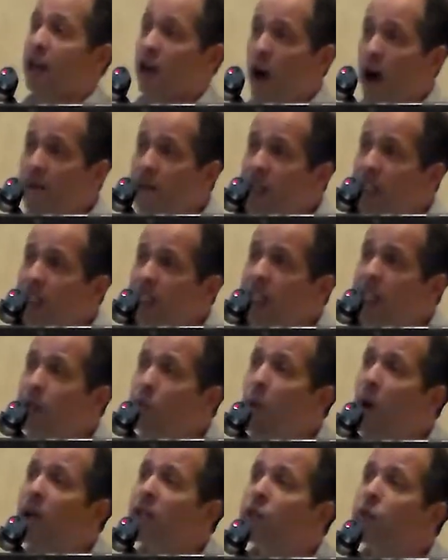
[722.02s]
and obviously
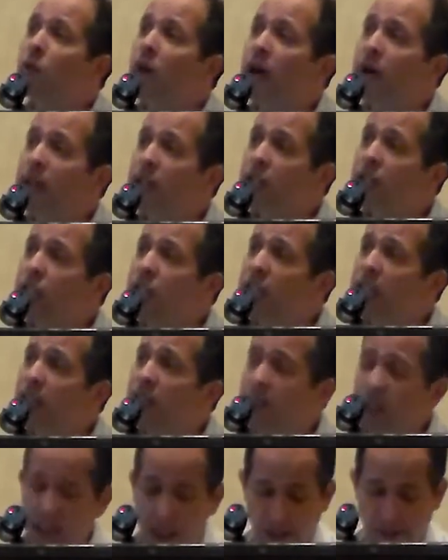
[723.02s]
he was wearing
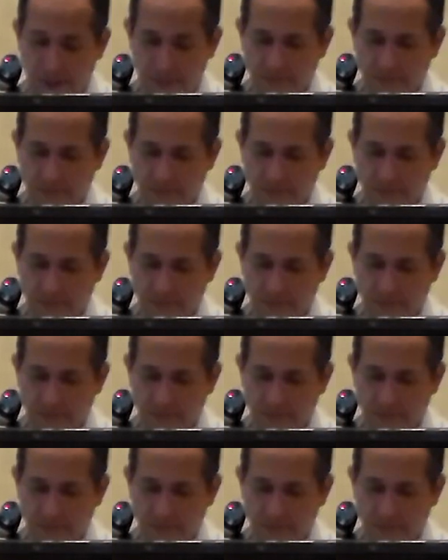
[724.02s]
sneakers.